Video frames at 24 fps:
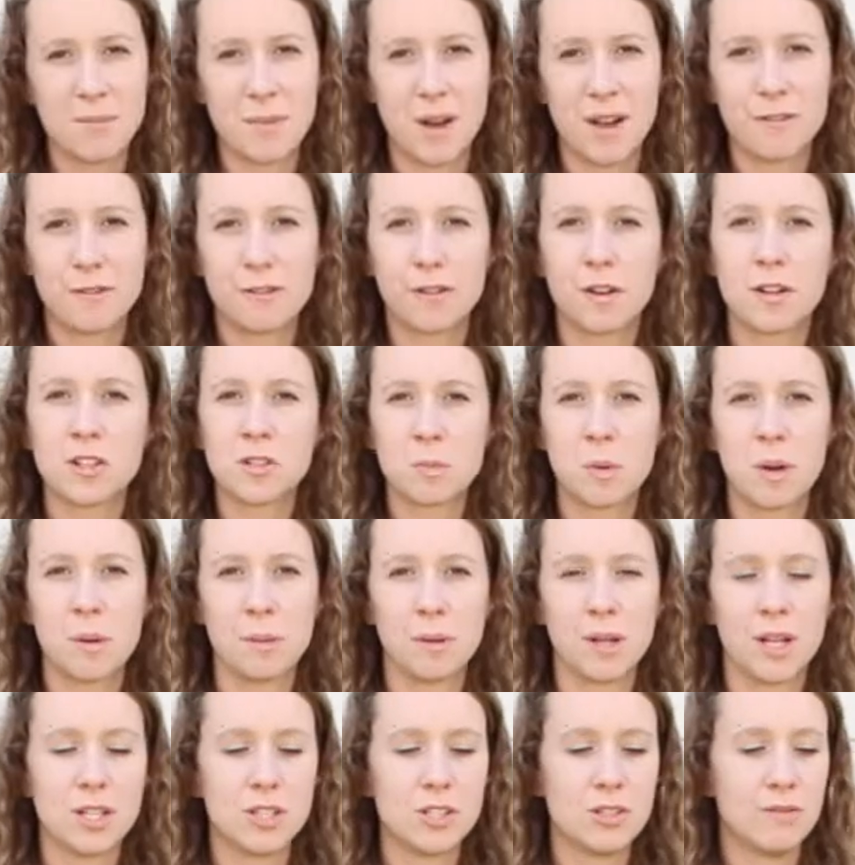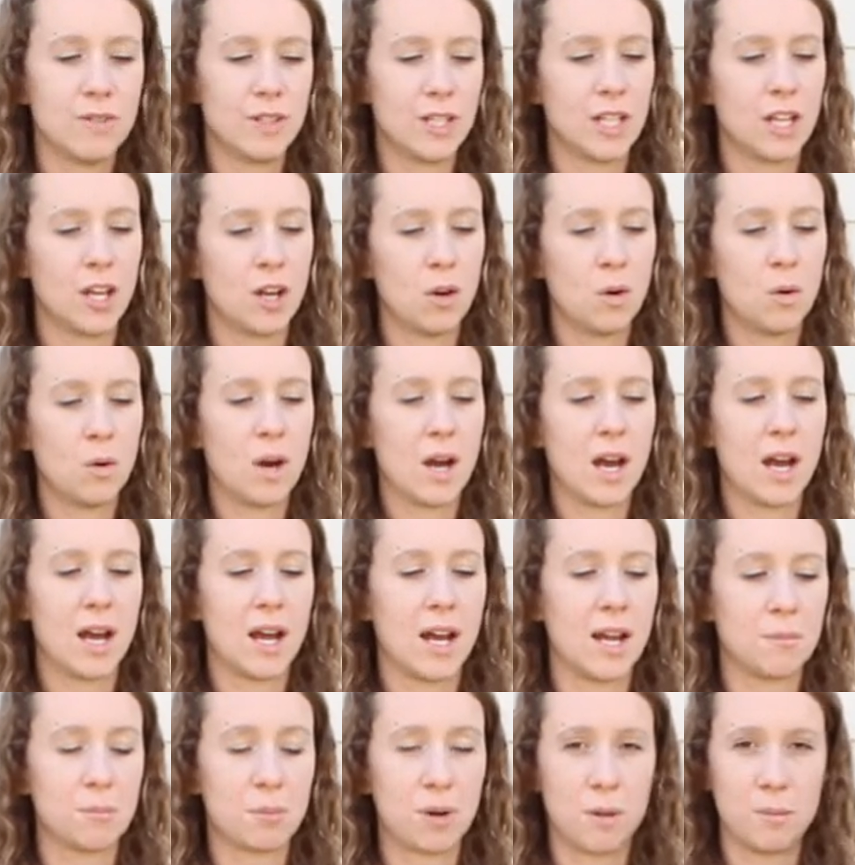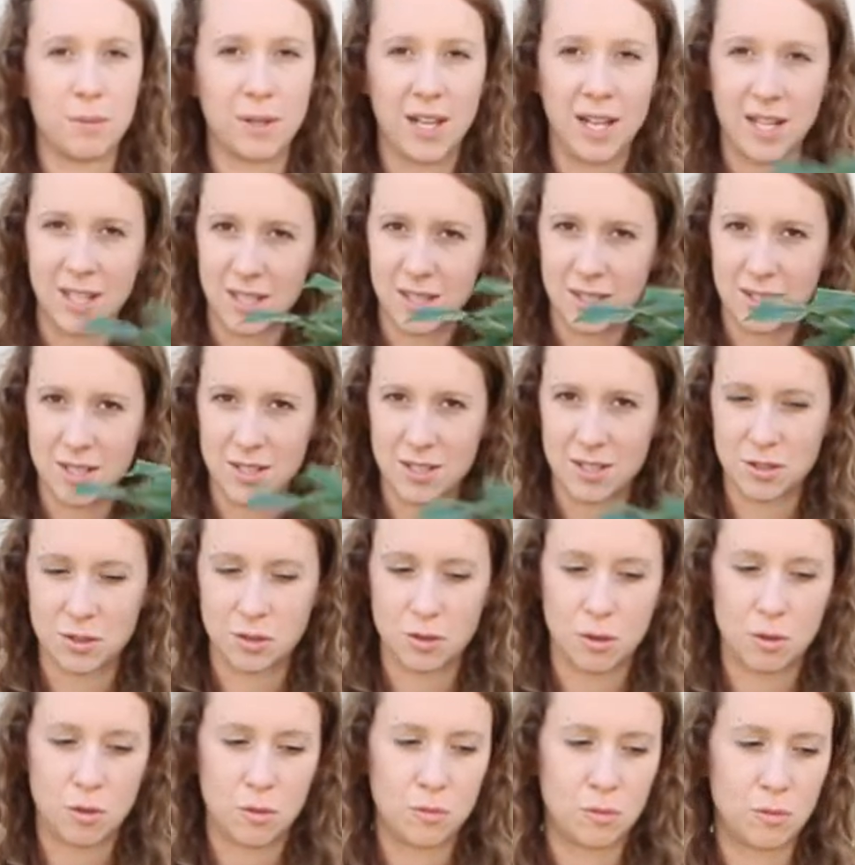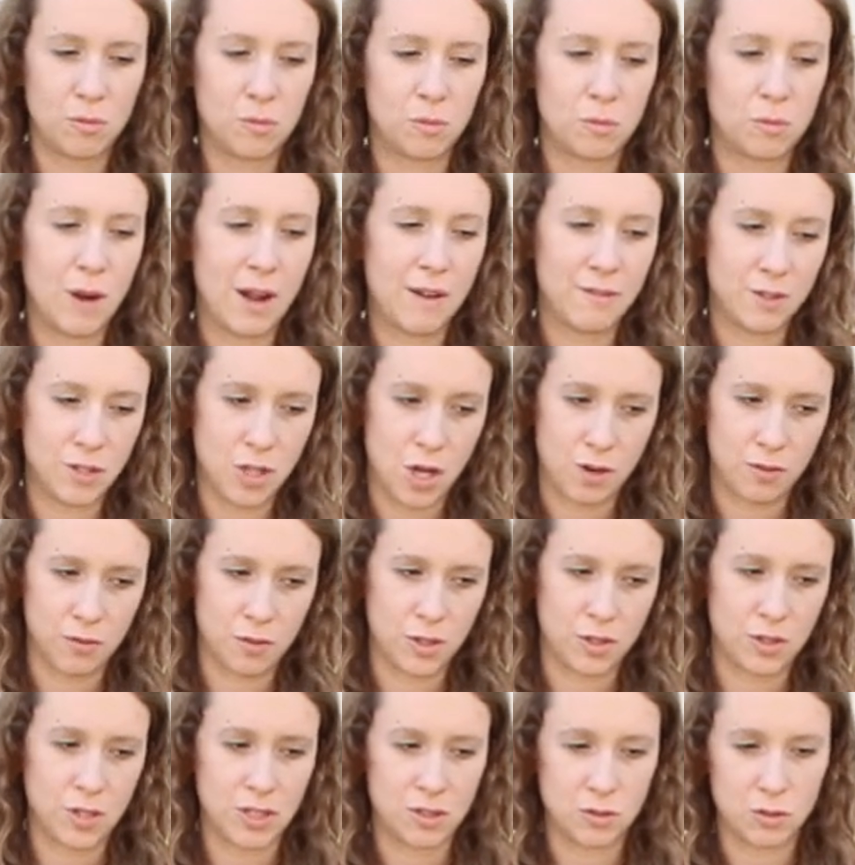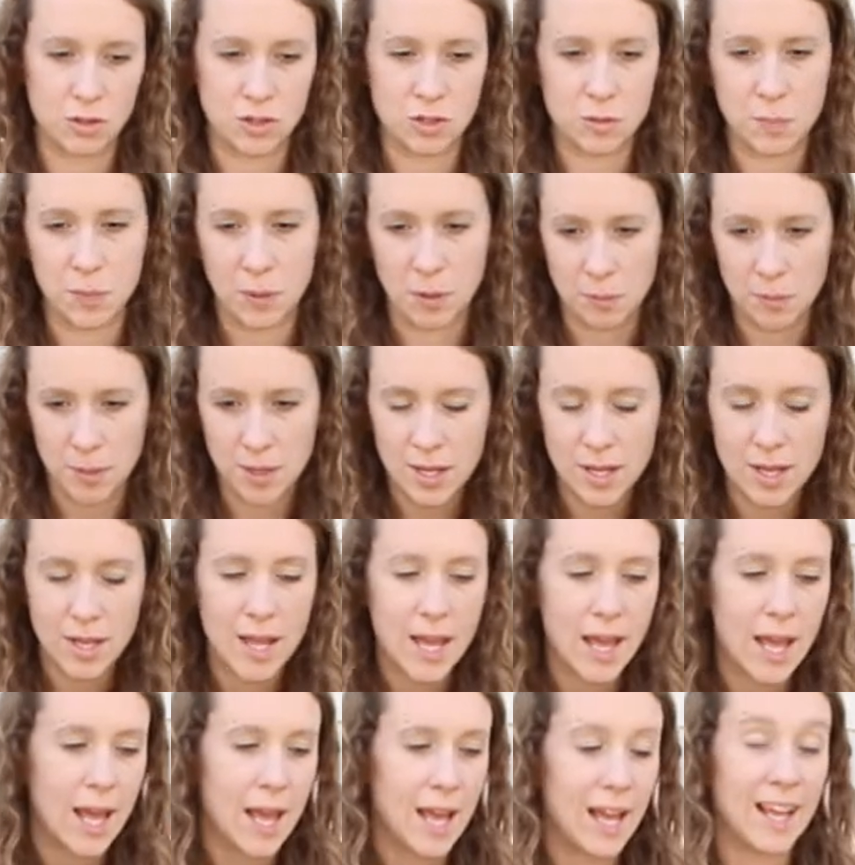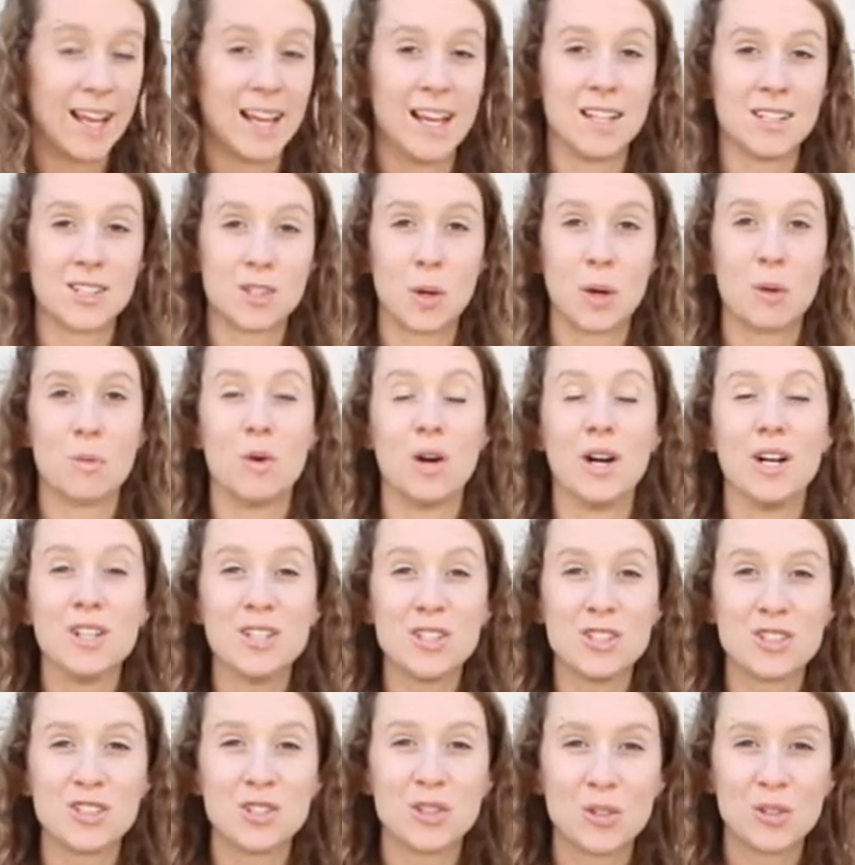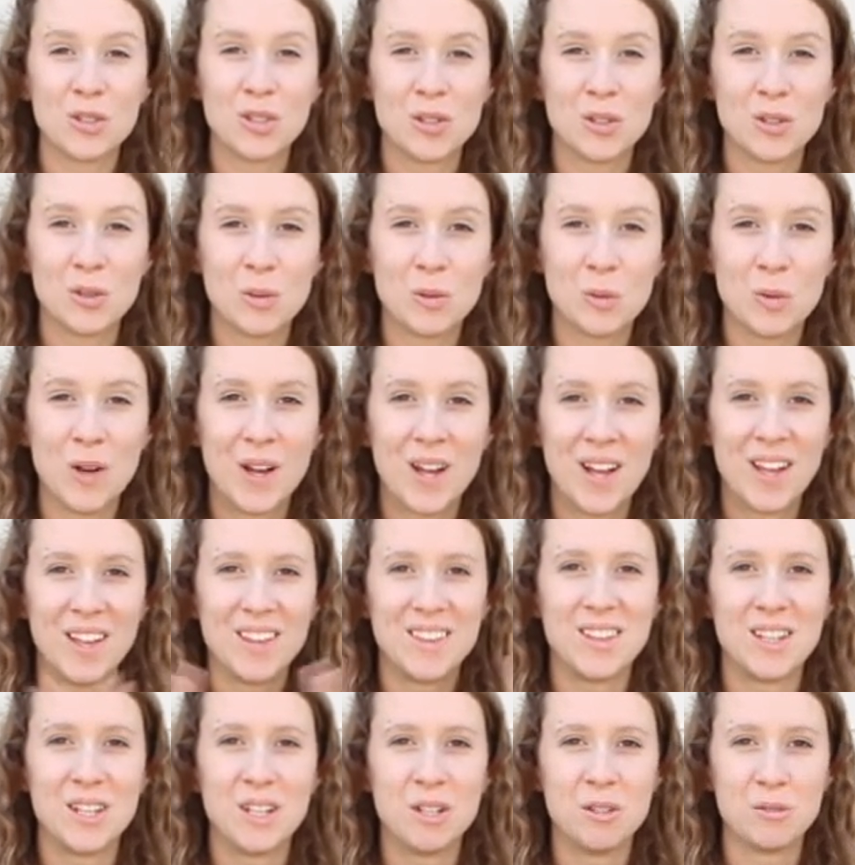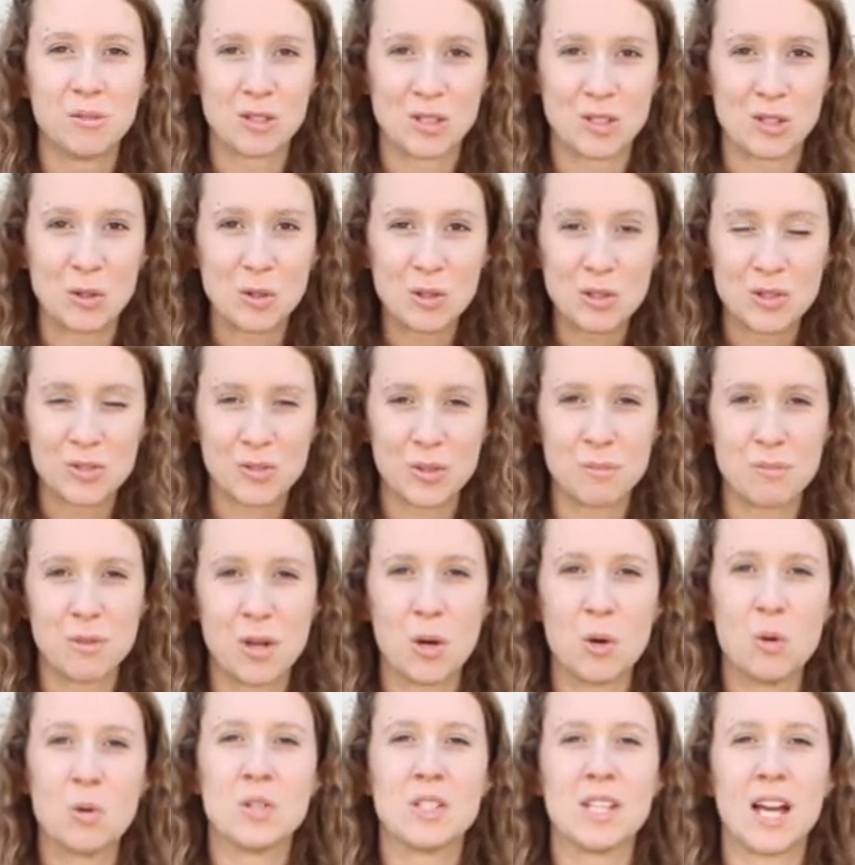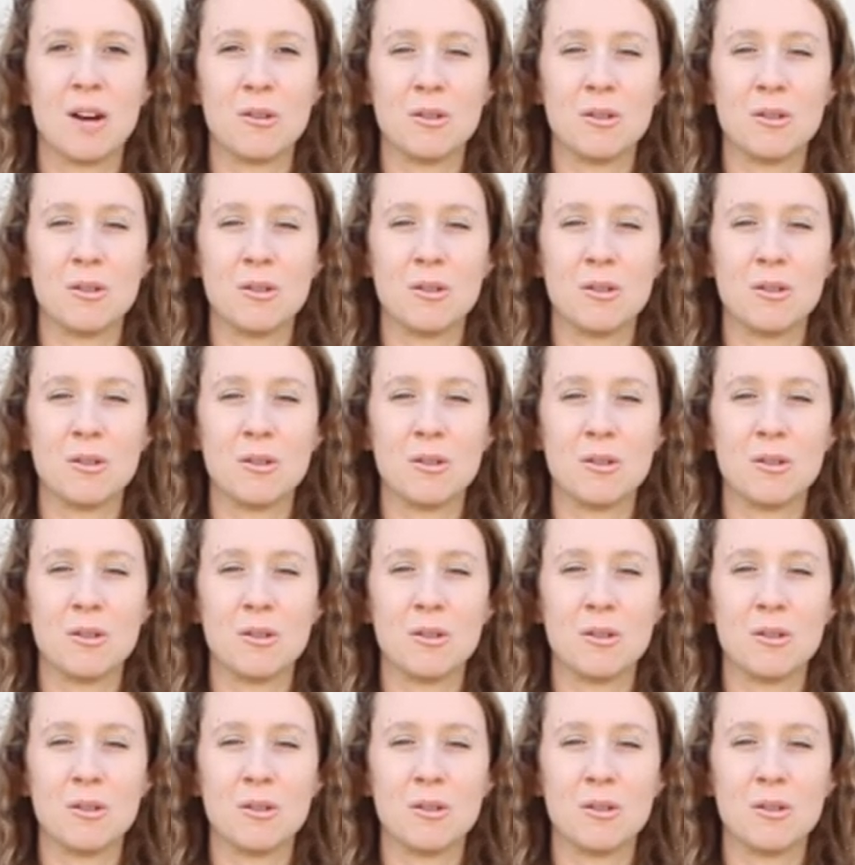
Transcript: my first propagation video, I propagated this Raphidophora tetrasperma, and so I wanted to show you the results from those.